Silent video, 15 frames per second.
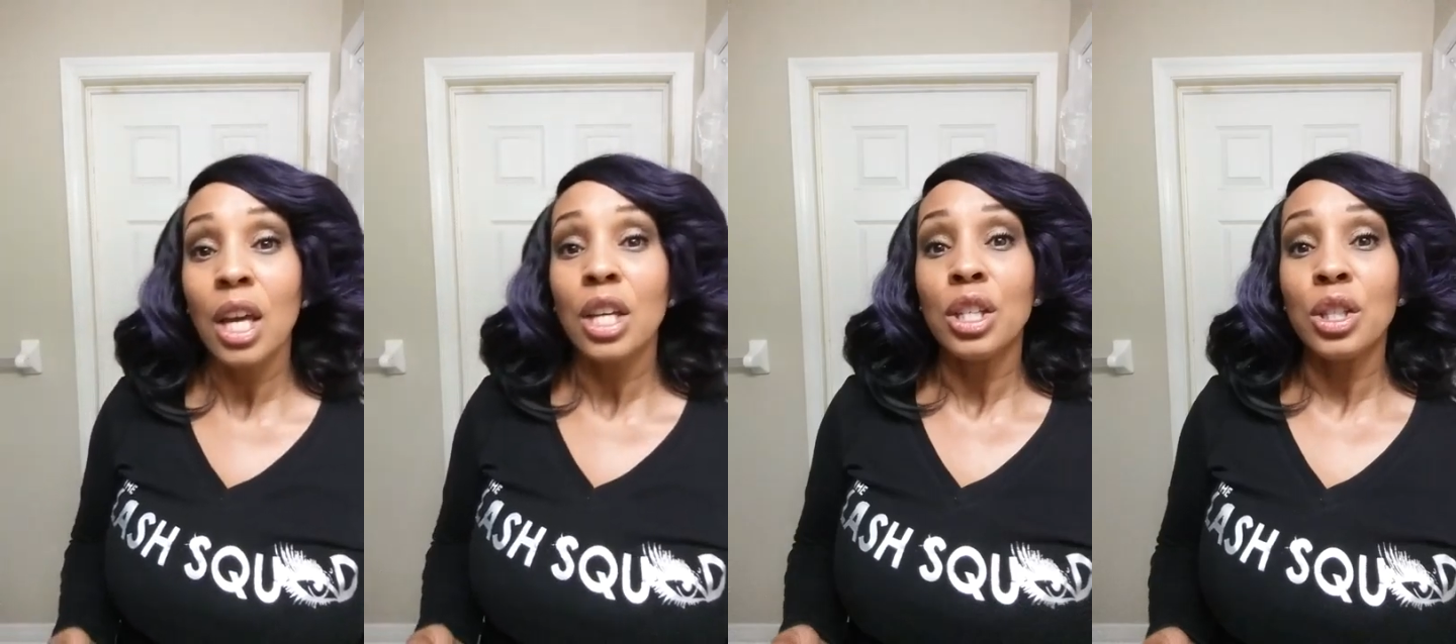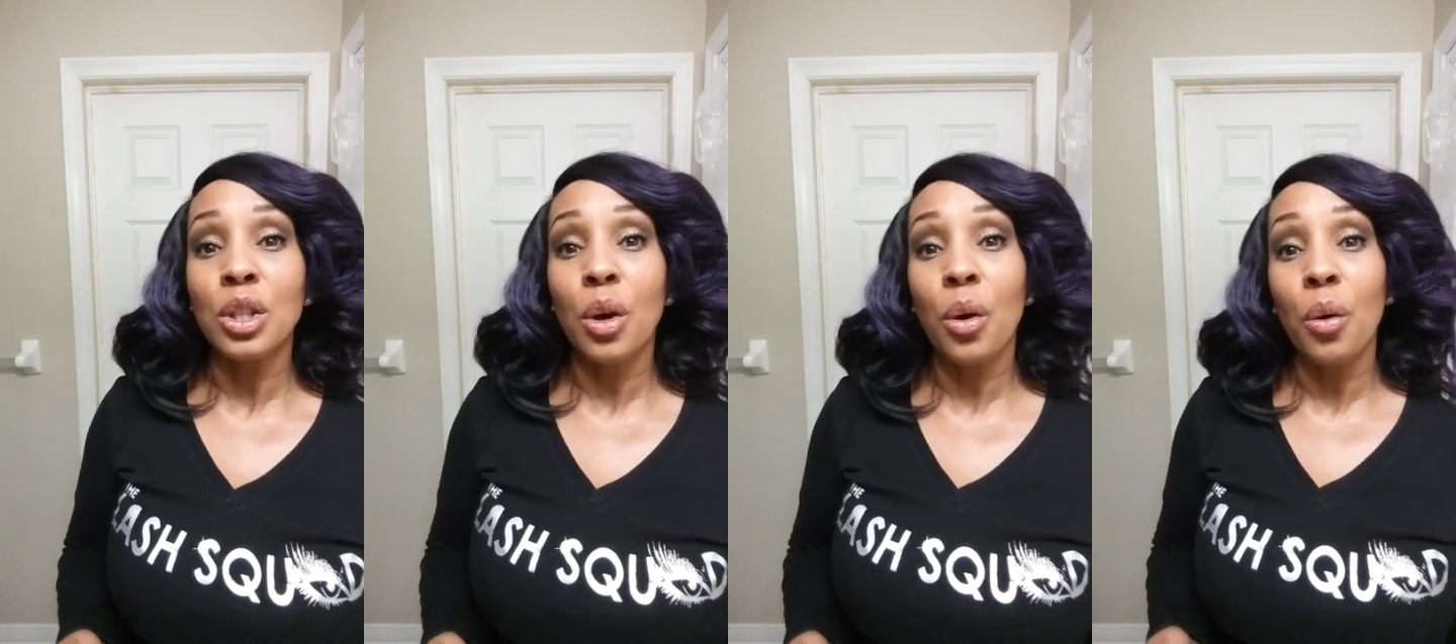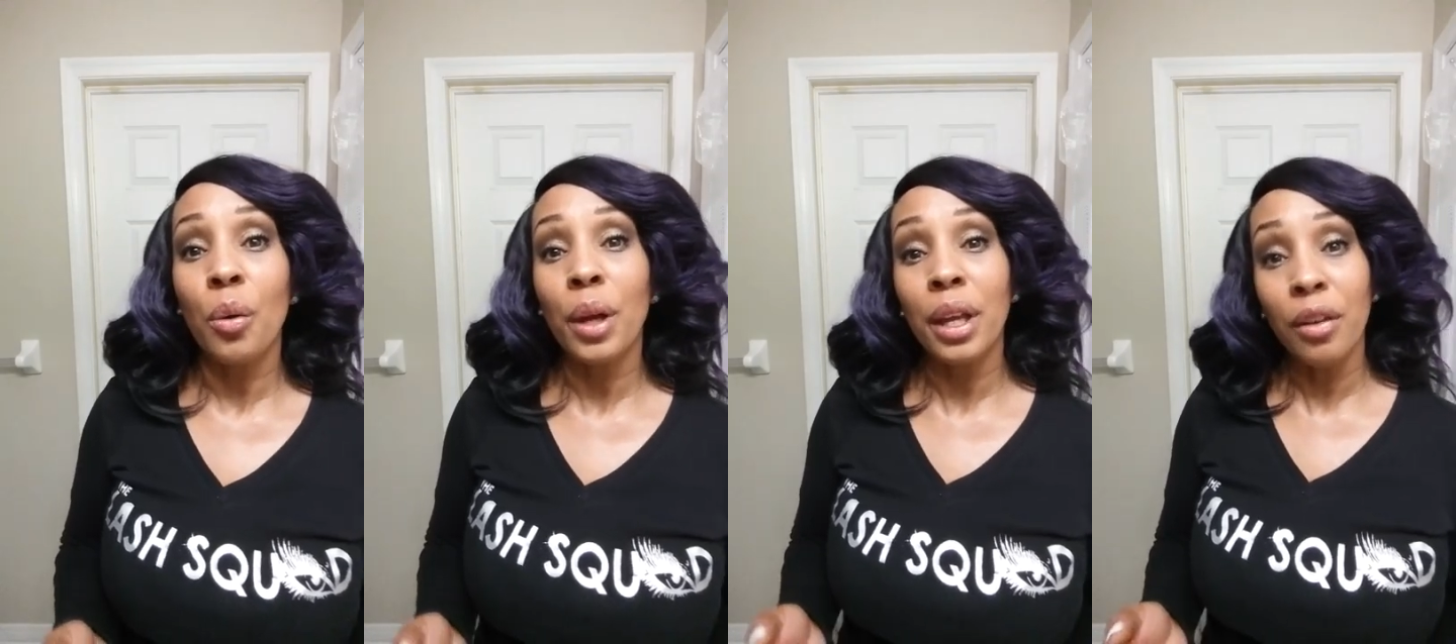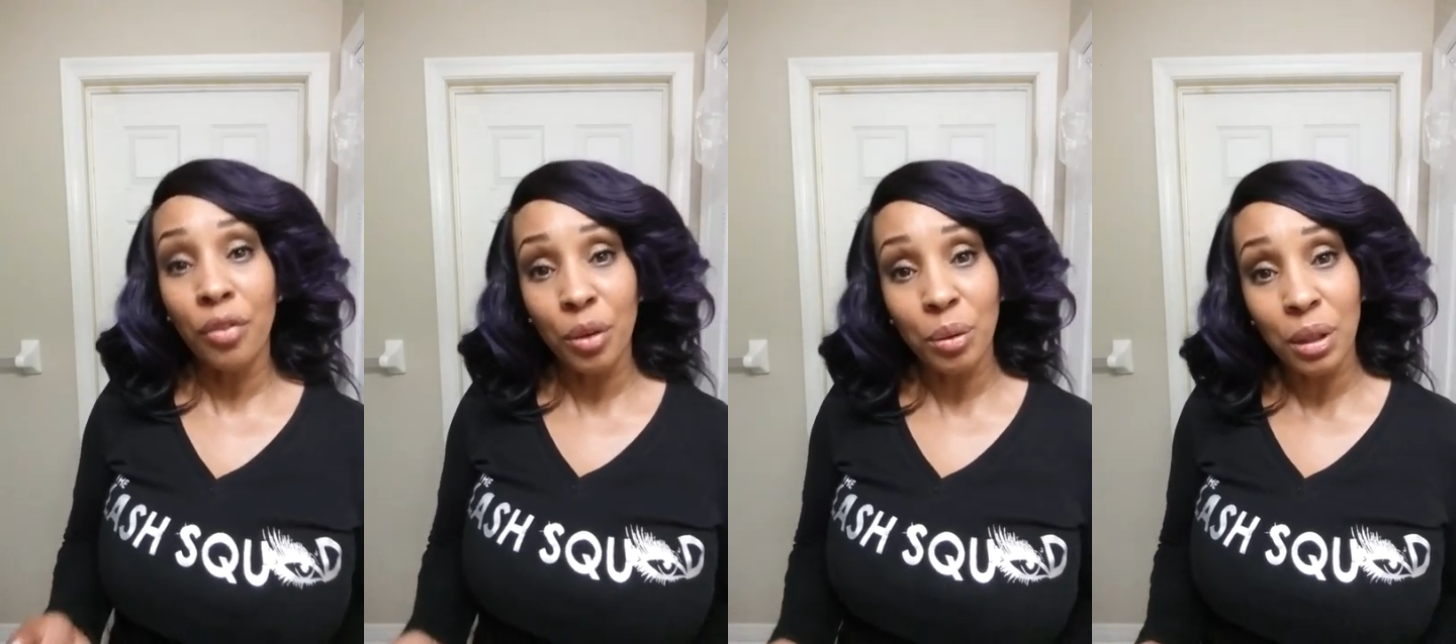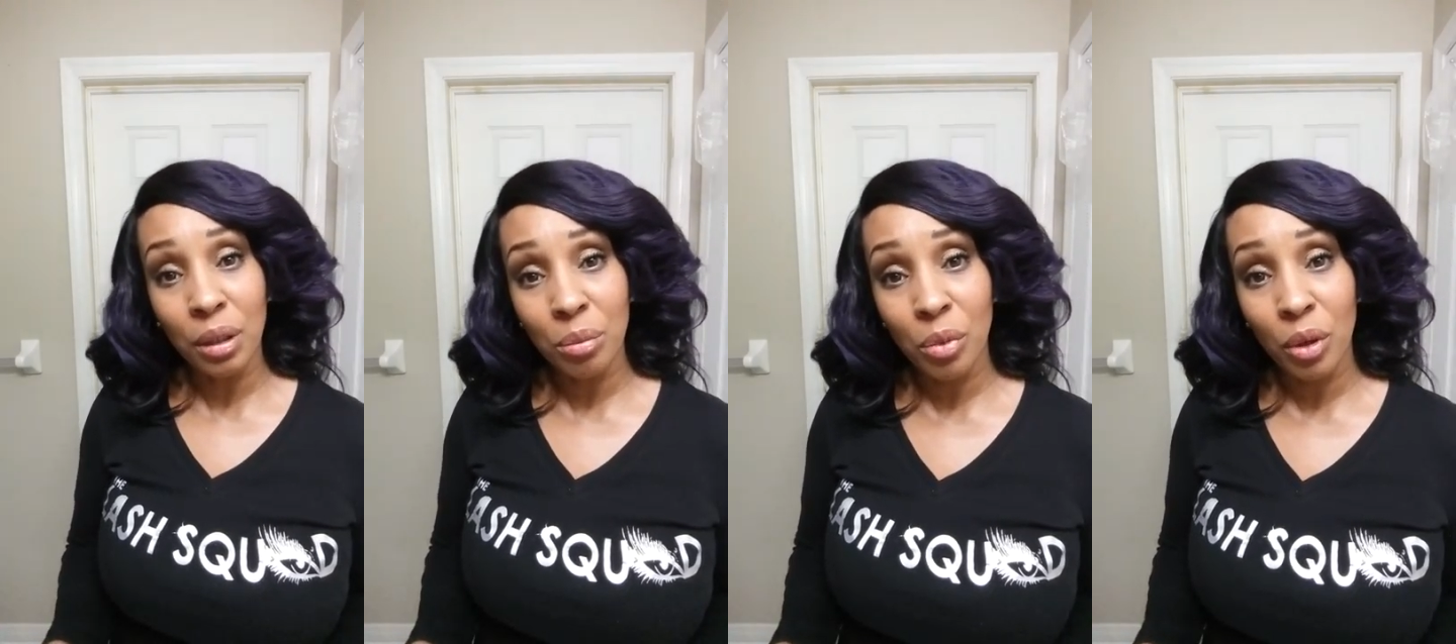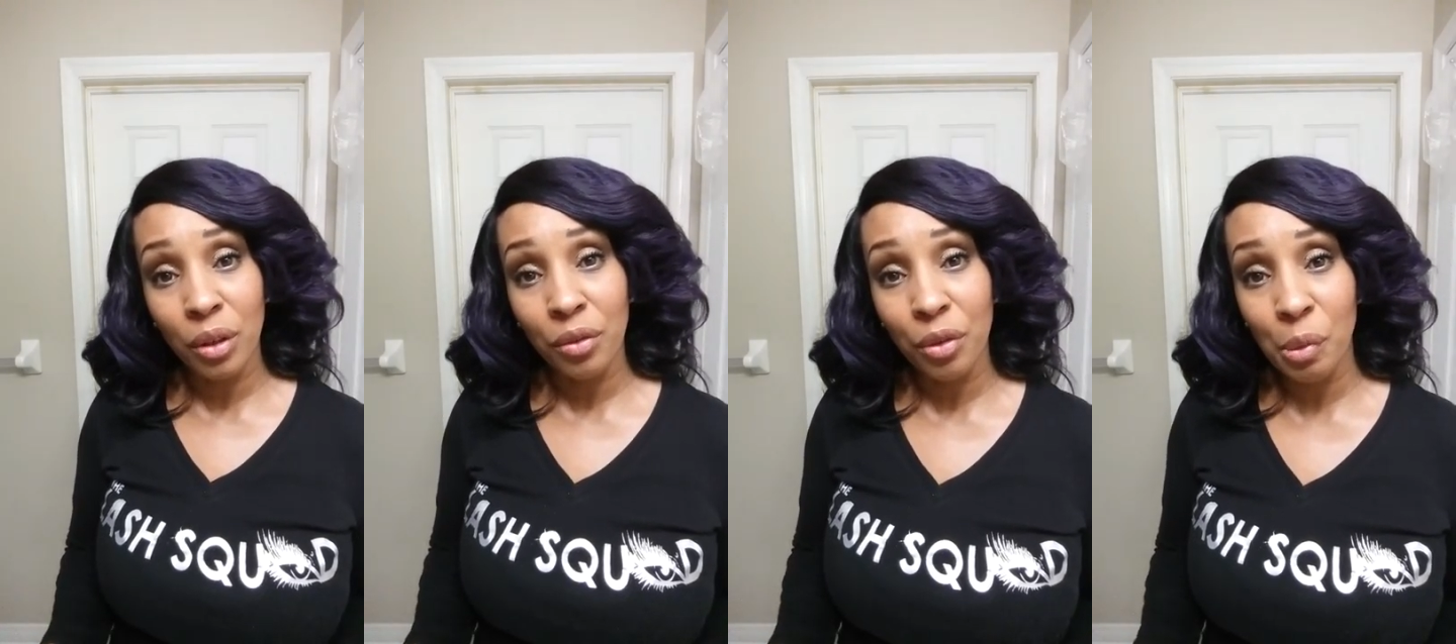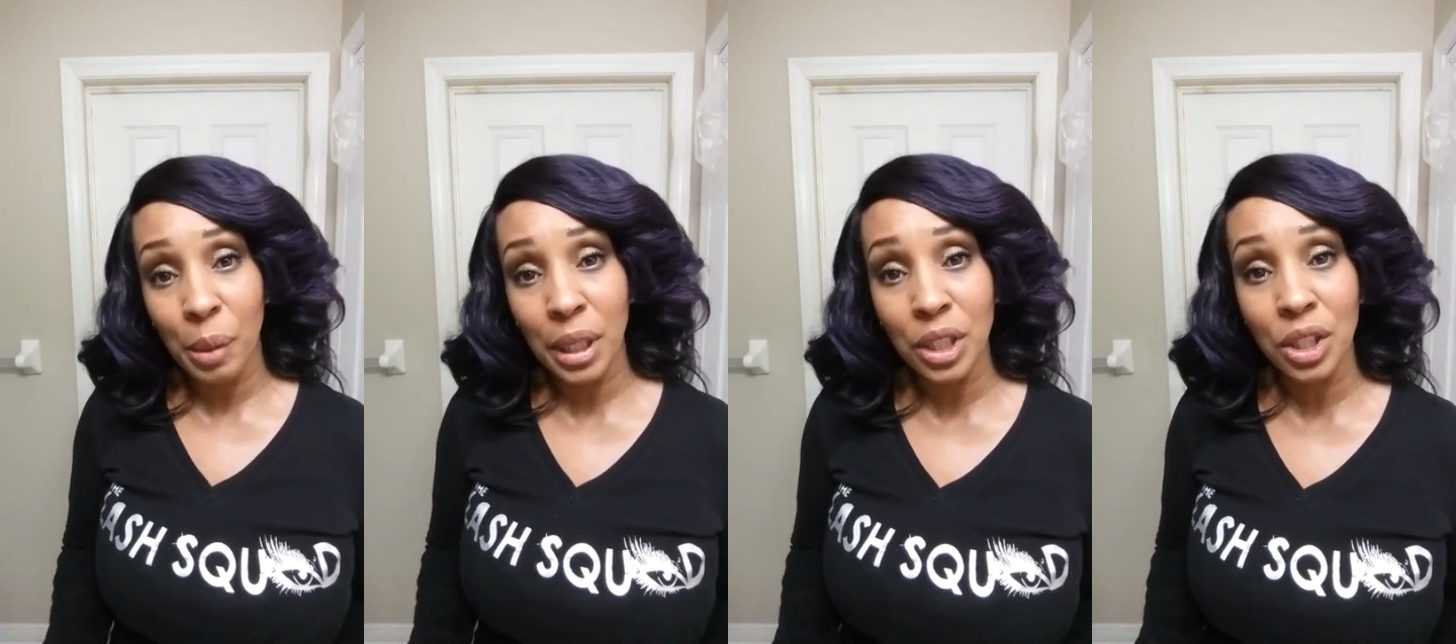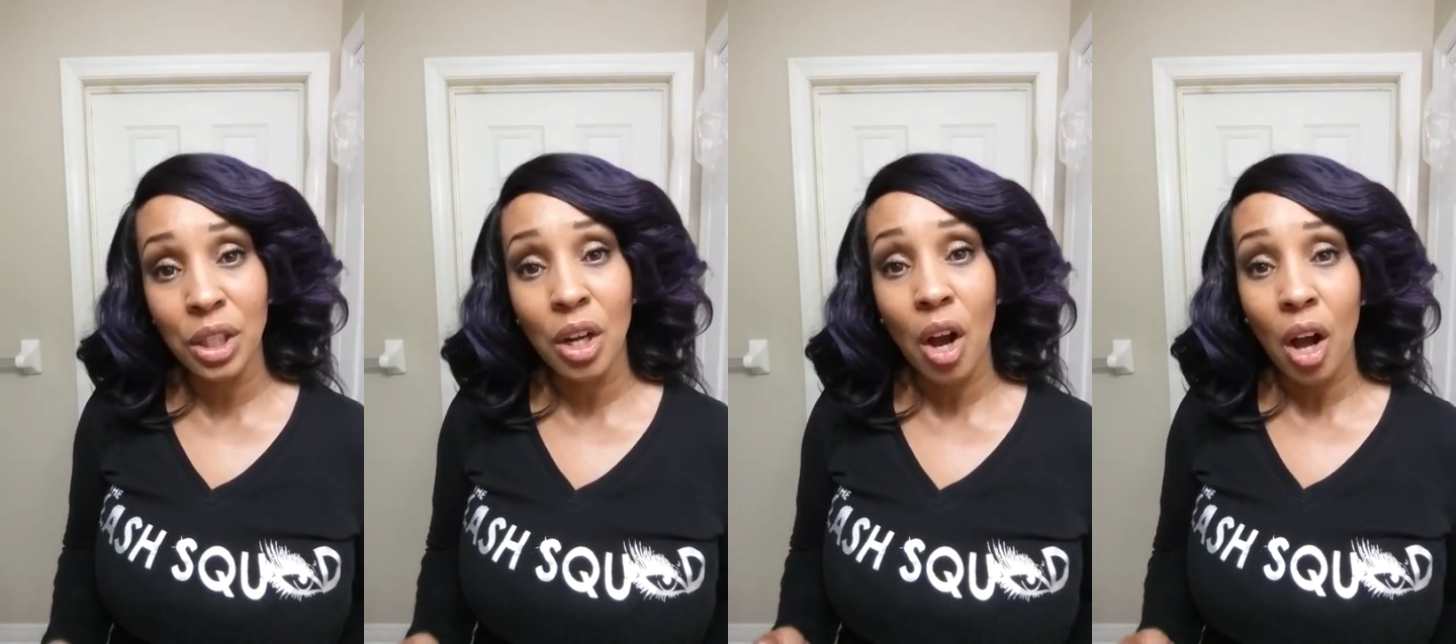So if you need more
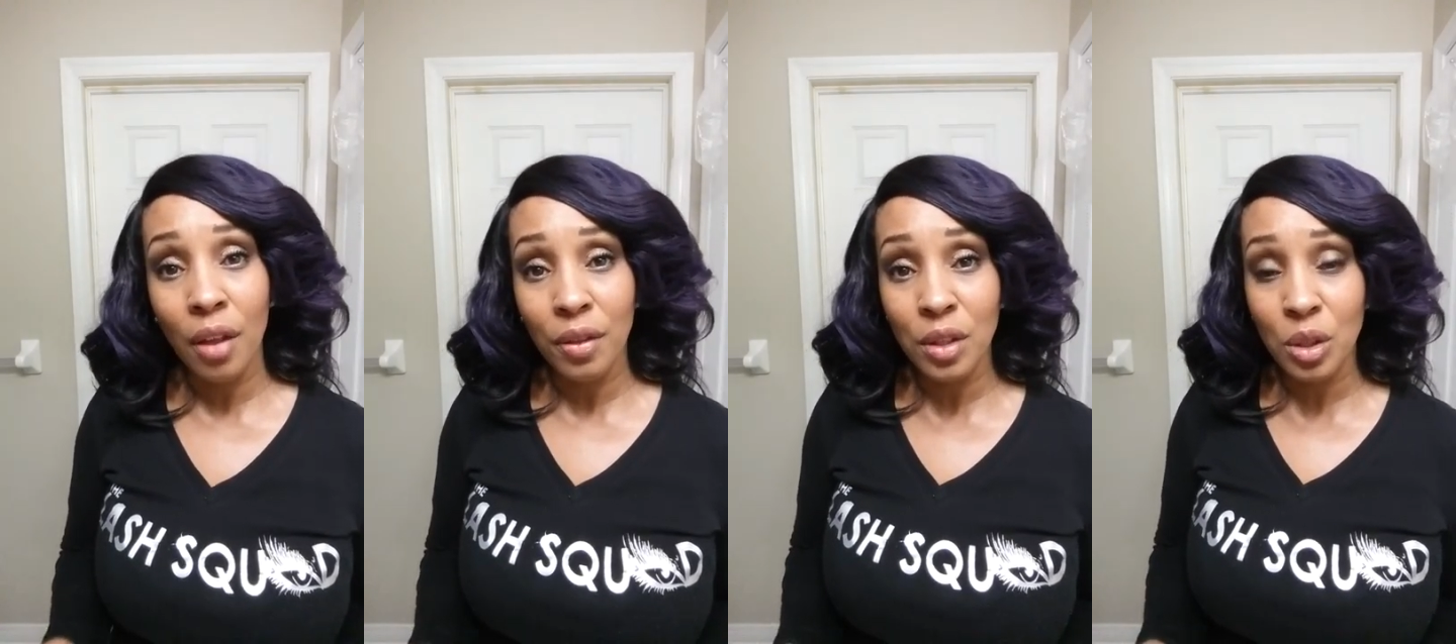information on the